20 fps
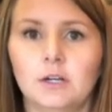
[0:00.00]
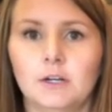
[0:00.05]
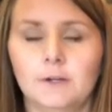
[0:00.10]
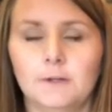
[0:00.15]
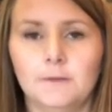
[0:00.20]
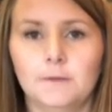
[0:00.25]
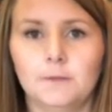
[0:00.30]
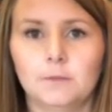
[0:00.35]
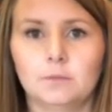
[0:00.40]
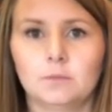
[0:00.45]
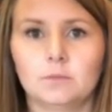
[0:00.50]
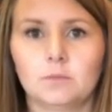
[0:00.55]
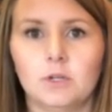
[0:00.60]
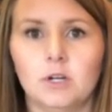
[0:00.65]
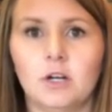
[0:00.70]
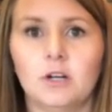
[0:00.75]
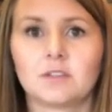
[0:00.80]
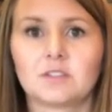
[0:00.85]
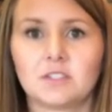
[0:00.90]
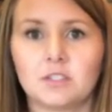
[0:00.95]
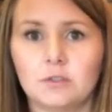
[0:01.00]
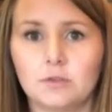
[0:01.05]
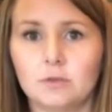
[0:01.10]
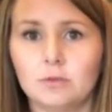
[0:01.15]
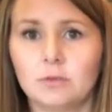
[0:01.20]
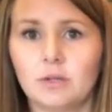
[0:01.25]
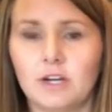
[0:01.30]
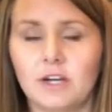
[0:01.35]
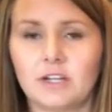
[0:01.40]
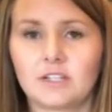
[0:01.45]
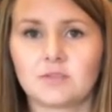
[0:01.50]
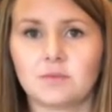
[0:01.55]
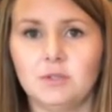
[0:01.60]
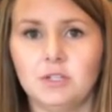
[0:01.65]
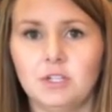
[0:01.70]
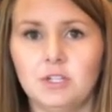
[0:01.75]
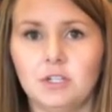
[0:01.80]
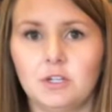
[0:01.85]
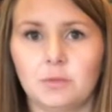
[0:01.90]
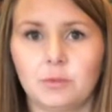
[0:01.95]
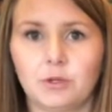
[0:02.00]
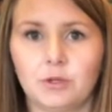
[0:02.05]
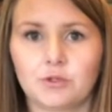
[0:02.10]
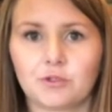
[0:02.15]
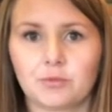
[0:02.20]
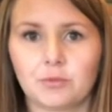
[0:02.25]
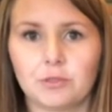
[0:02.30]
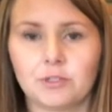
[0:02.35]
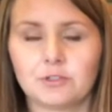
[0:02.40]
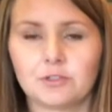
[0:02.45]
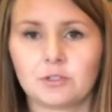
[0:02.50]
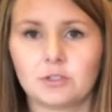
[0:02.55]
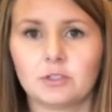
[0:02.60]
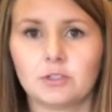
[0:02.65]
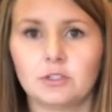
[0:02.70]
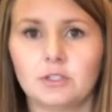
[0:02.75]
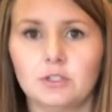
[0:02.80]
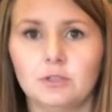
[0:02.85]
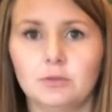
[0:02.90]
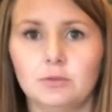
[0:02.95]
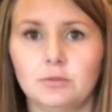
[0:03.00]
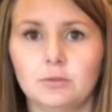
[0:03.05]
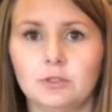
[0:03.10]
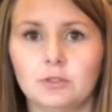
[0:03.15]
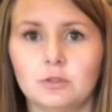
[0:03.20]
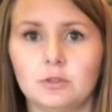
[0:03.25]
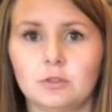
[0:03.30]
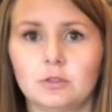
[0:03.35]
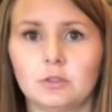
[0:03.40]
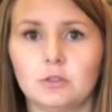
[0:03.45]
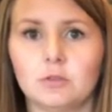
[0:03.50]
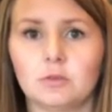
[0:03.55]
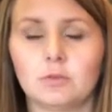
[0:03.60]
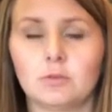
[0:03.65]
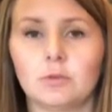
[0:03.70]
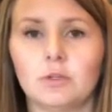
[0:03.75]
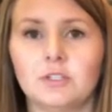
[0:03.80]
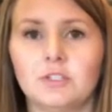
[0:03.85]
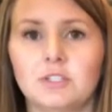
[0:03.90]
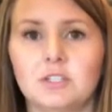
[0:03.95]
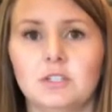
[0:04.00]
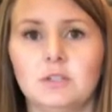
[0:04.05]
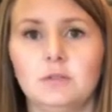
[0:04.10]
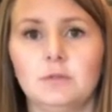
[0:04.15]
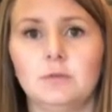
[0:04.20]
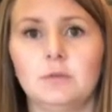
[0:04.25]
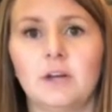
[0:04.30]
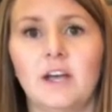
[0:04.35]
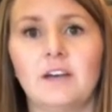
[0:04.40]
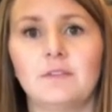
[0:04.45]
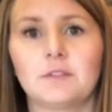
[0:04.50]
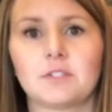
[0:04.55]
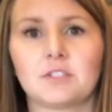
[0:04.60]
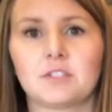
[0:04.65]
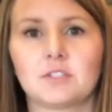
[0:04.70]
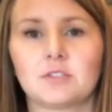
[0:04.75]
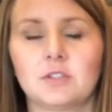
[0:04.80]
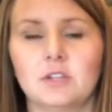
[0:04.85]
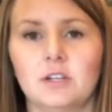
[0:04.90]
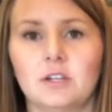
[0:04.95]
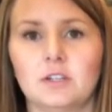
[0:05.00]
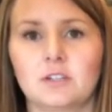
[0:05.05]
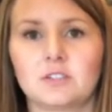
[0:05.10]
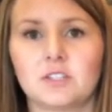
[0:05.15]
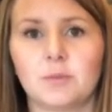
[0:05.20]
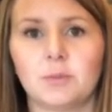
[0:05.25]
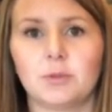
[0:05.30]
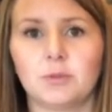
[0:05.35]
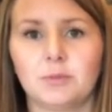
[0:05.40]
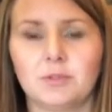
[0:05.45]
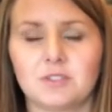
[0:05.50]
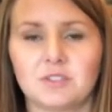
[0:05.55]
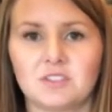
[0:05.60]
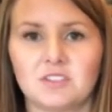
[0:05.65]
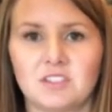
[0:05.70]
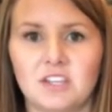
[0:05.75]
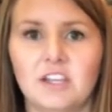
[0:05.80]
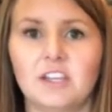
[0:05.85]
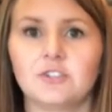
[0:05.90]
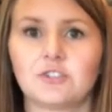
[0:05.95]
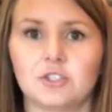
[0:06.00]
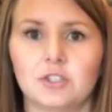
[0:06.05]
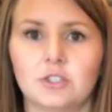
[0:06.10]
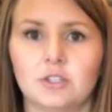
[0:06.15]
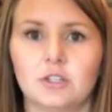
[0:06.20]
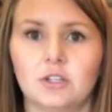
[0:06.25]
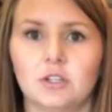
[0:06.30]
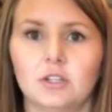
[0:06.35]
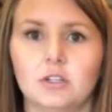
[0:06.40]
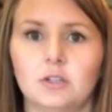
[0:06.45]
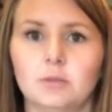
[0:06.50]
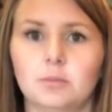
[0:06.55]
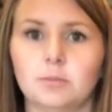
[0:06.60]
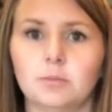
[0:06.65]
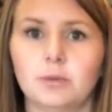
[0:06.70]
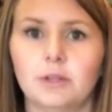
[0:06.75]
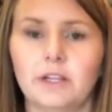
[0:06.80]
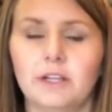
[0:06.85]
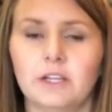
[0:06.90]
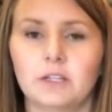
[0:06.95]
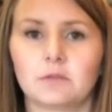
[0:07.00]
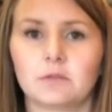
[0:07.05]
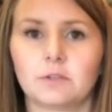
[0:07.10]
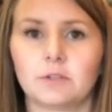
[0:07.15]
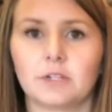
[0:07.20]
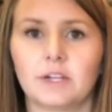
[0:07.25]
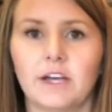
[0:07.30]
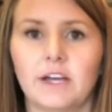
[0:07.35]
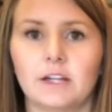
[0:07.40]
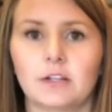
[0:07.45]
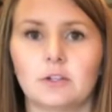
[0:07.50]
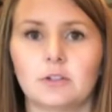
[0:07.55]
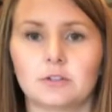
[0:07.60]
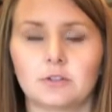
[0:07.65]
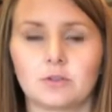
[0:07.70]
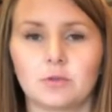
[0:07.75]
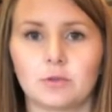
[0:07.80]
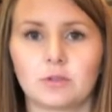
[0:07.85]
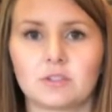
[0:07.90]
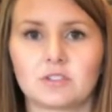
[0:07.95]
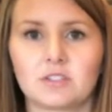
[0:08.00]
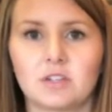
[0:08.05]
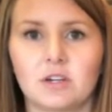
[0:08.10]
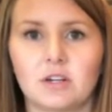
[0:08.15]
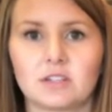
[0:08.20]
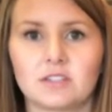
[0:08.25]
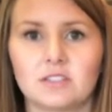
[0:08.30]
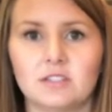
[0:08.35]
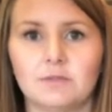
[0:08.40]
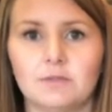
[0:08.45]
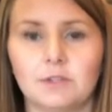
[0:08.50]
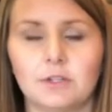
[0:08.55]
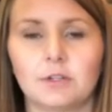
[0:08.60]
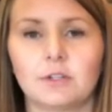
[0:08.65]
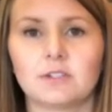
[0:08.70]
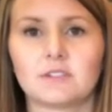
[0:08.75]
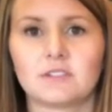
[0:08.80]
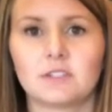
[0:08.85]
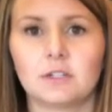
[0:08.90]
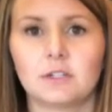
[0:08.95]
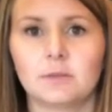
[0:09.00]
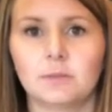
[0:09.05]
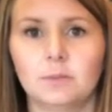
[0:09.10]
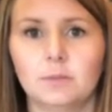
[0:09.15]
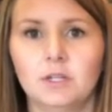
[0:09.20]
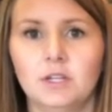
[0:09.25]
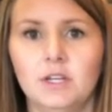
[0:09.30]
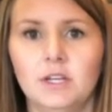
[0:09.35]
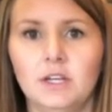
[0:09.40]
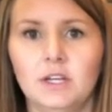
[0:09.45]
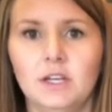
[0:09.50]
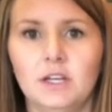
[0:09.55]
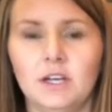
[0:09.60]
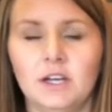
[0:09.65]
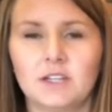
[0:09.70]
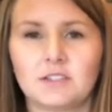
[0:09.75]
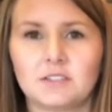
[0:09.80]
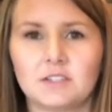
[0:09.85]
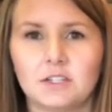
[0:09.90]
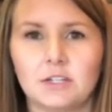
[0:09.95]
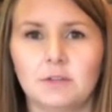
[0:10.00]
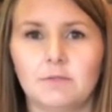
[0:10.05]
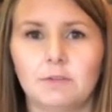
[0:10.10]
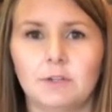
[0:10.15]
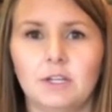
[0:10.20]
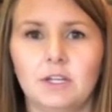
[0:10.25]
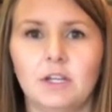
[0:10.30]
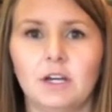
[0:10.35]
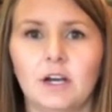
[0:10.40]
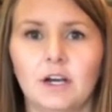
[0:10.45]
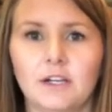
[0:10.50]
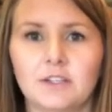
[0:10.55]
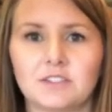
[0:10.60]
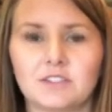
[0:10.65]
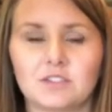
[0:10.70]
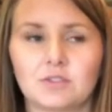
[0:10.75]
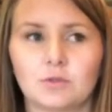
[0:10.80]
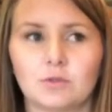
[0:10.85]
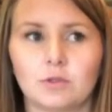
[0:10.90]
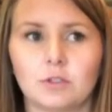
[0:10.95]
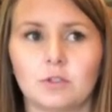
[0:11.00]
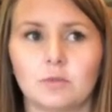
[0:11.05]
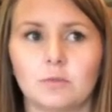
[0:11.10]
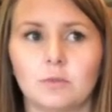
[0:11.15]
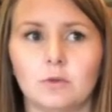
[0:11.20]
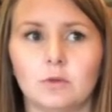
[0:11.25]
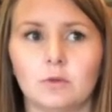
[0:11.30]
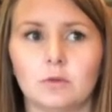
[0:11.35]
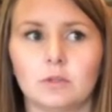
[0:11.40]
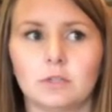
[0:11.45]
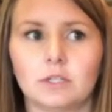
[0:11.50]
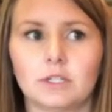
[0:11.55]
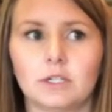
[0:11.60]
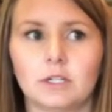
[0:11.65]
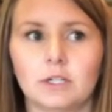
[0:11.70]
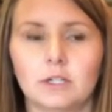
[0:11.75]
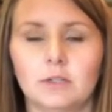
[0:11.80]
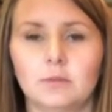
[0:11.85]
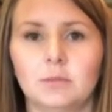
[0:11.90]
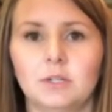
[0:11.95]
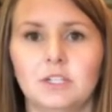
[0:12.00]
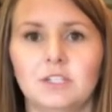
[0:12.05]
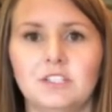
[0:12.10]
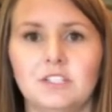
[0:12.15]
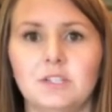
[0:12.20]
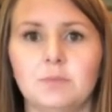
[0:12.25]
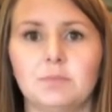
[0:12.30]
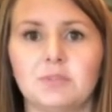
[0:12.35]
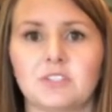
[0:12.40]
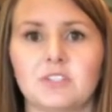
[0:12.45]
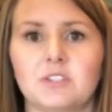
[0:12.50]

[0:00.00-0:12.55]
um, also as we approach winter you will want to have a, supplementation um, plan for cattle on corn stalks if there is um, a significant ice storm or um, a deep